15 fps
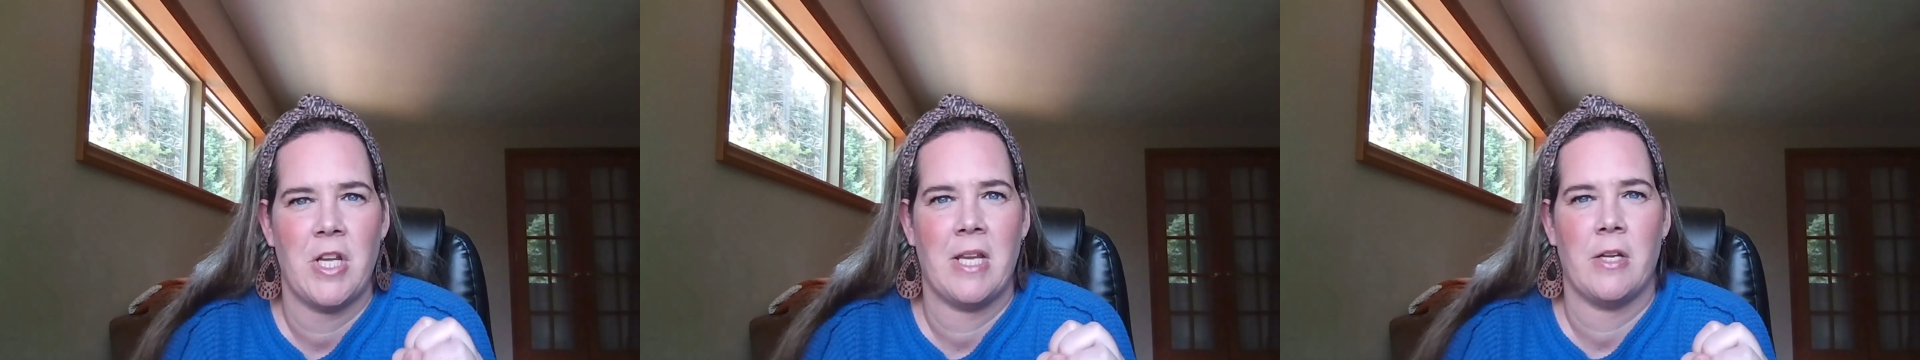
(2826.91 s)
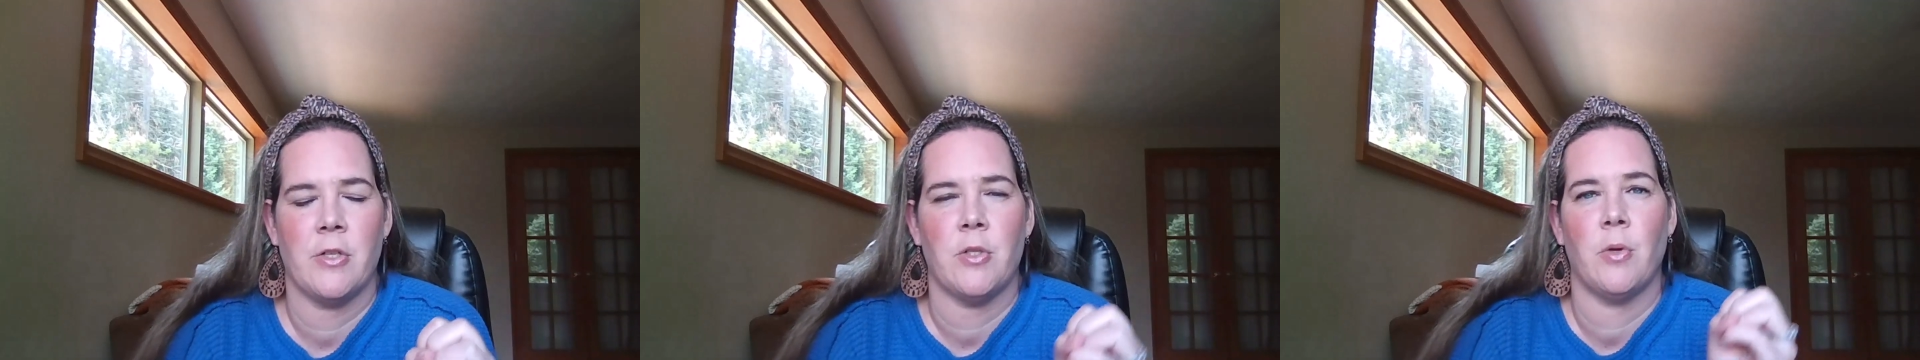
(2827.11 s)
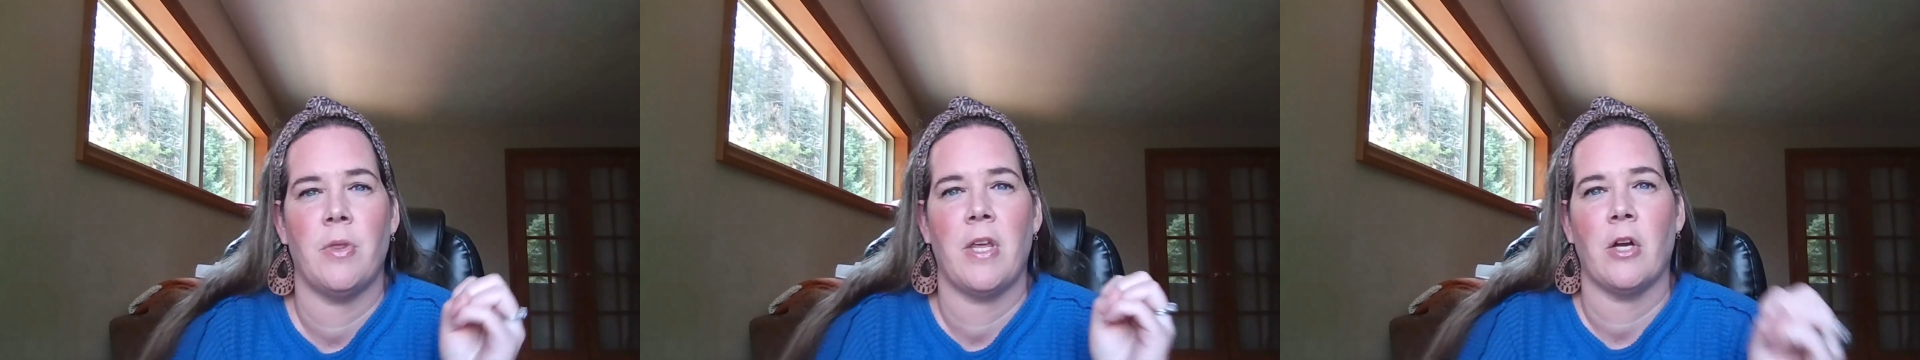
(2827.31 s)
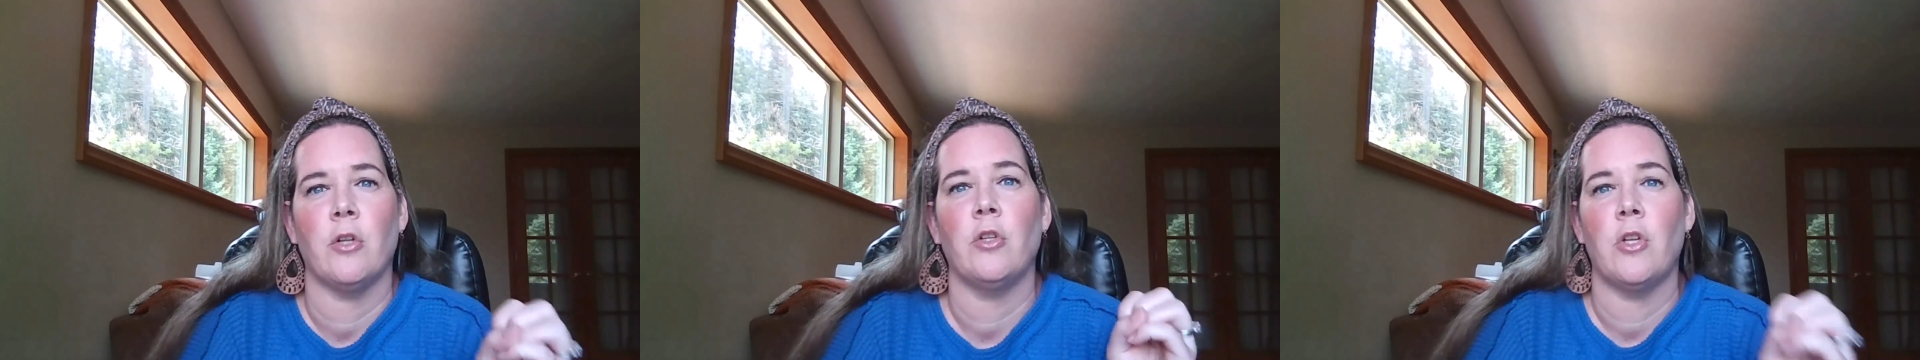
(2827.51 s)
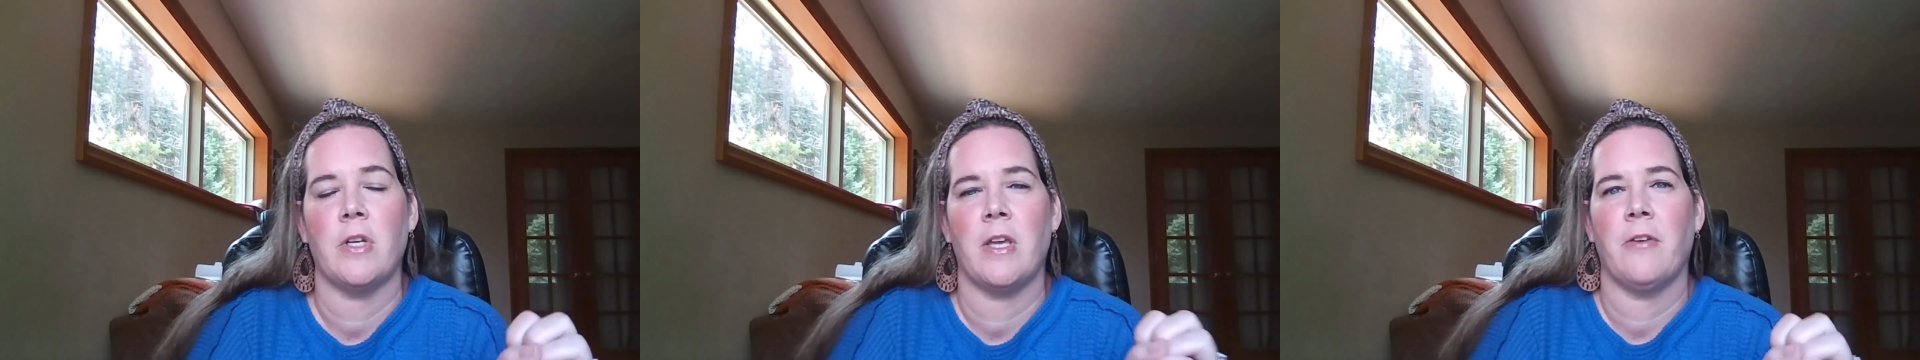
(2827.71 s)
So they're
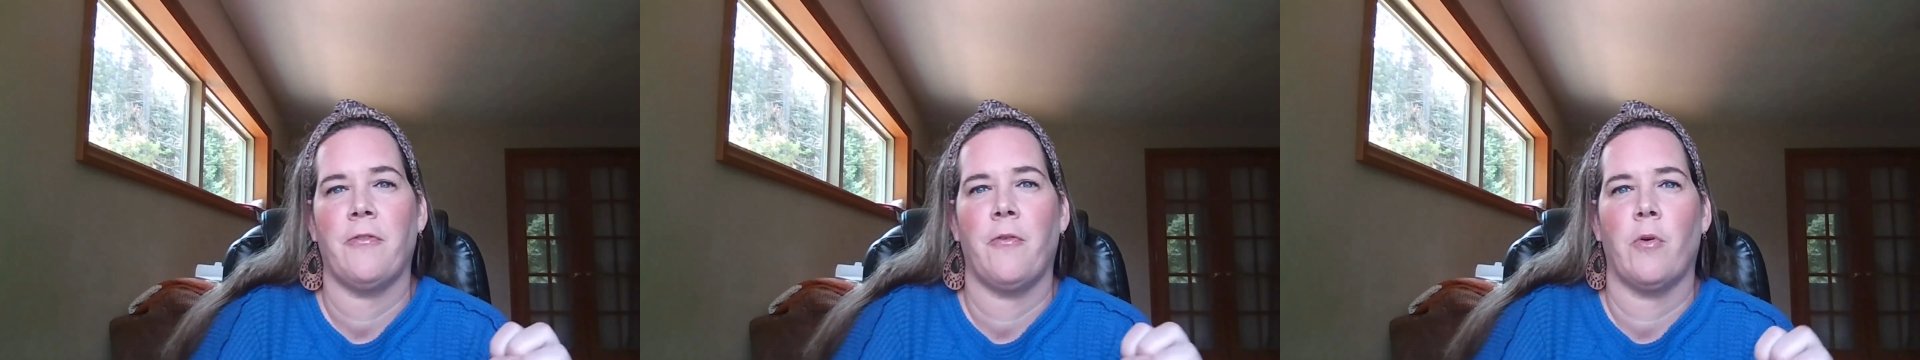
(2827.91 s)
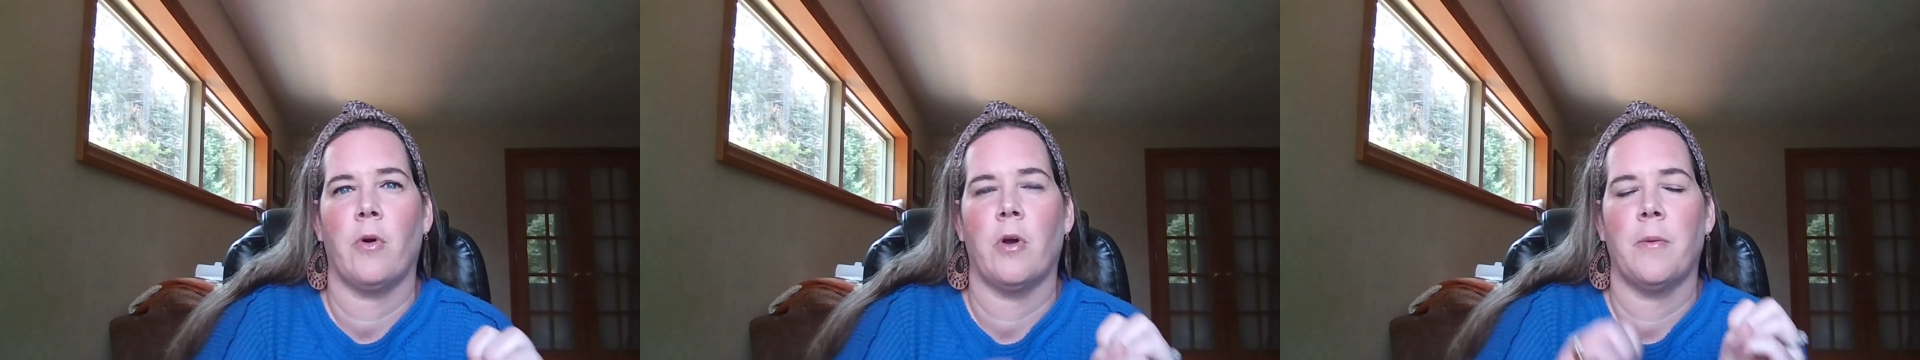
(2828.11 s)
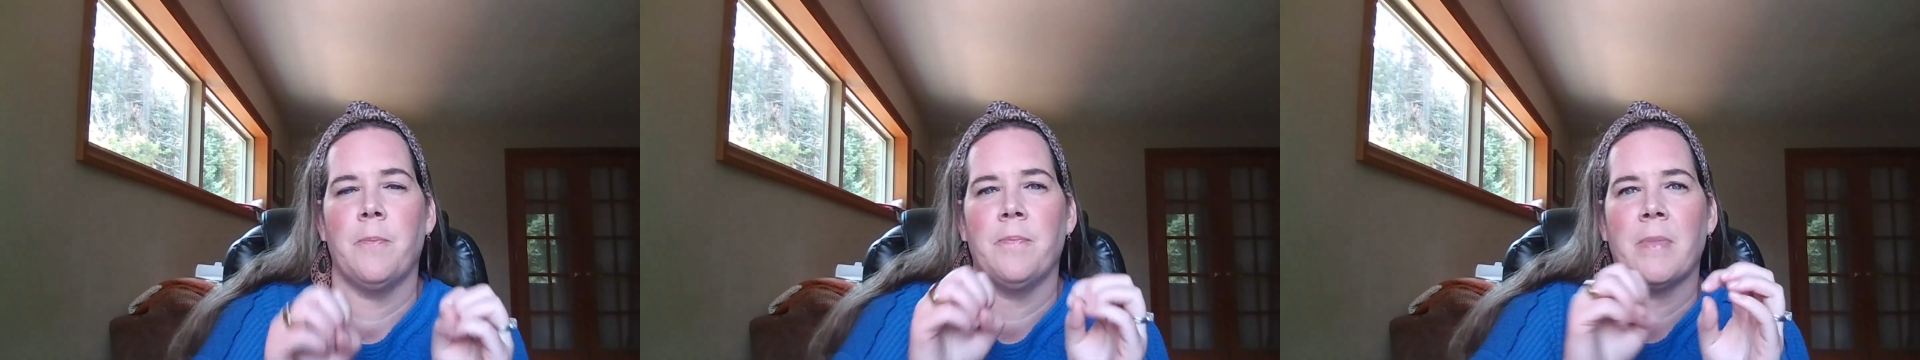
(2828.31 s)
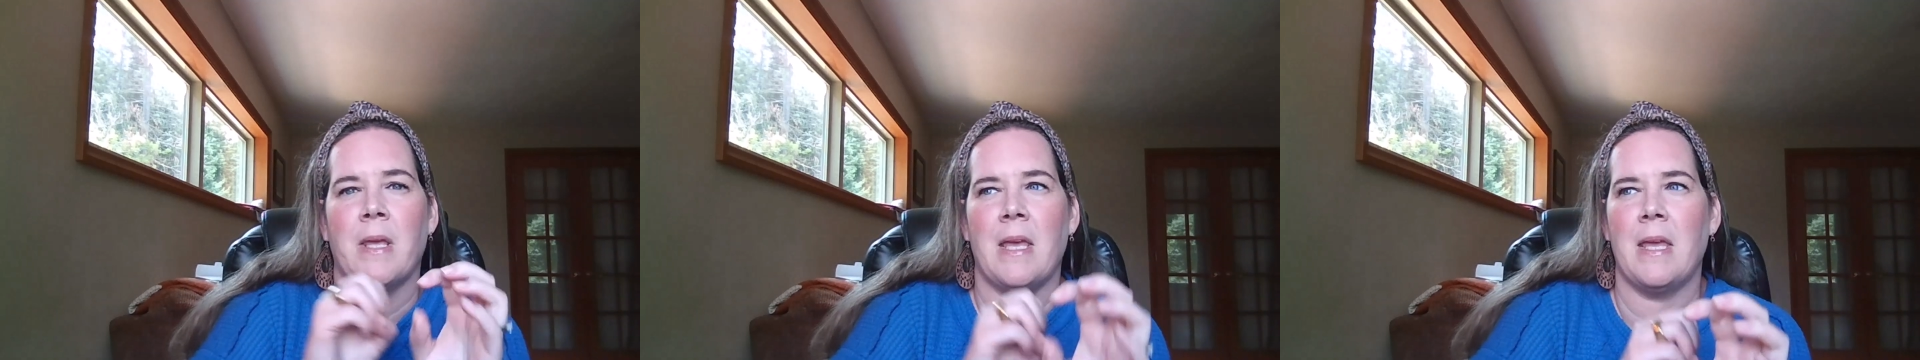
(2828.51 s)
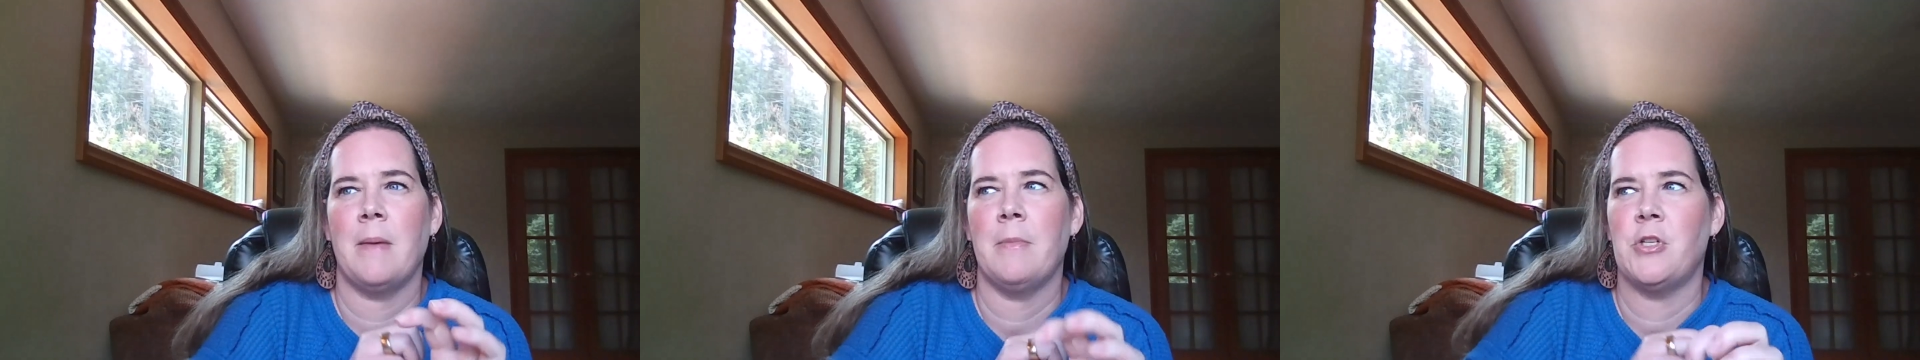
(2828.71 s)
looking for
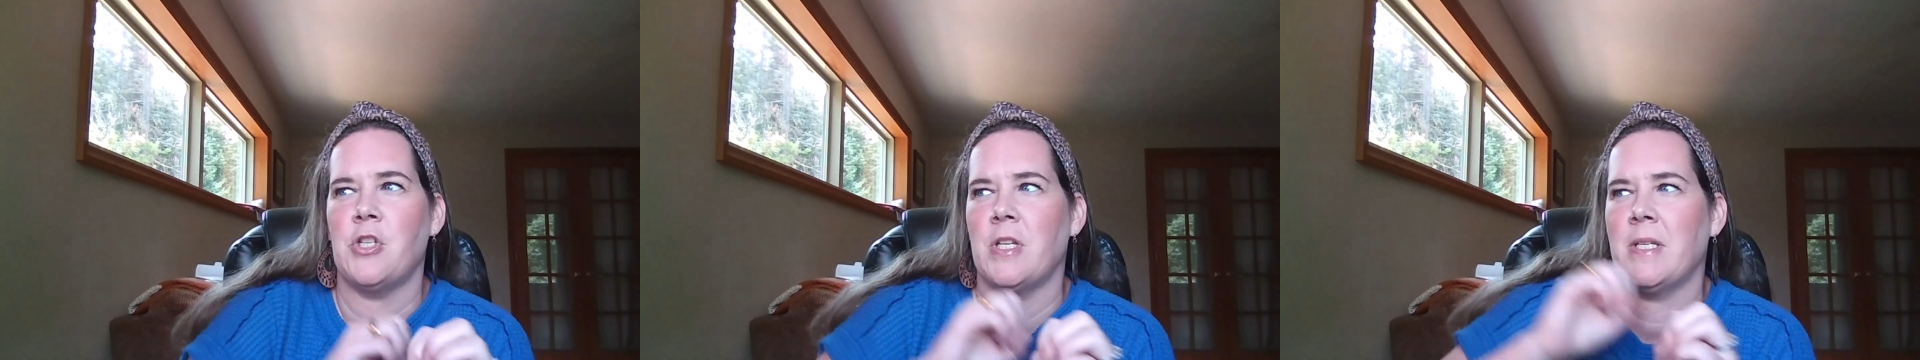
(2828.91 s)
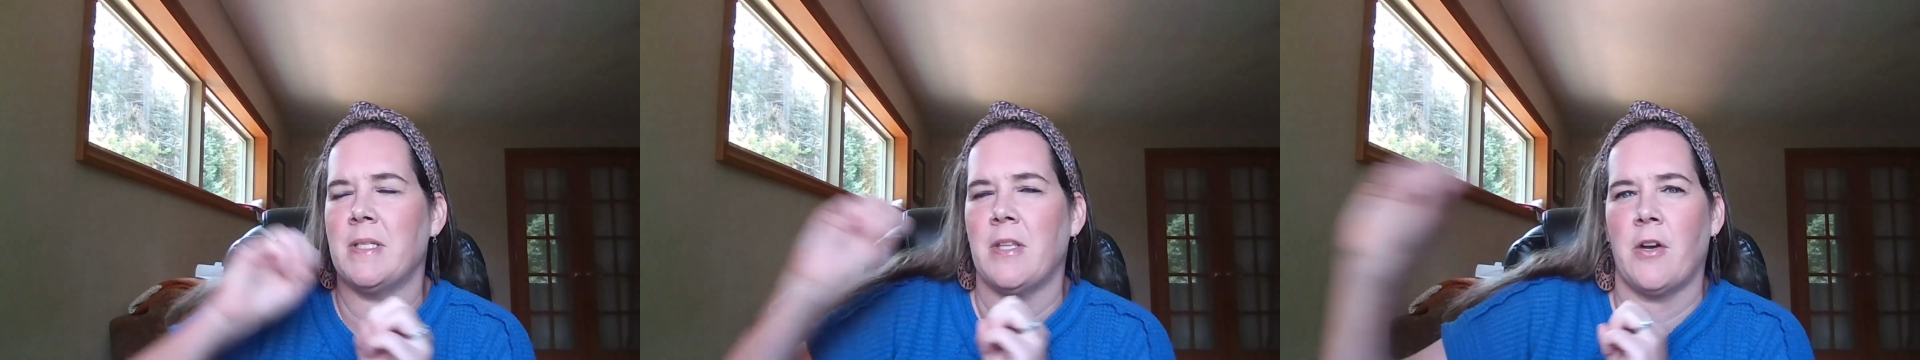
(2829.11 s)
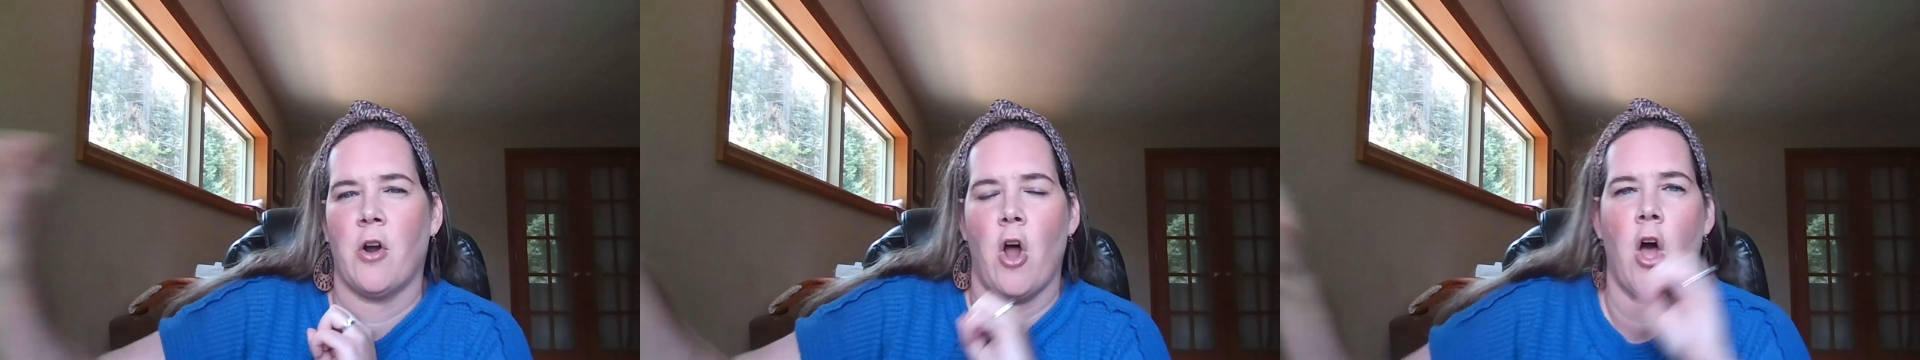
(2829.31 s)
images that are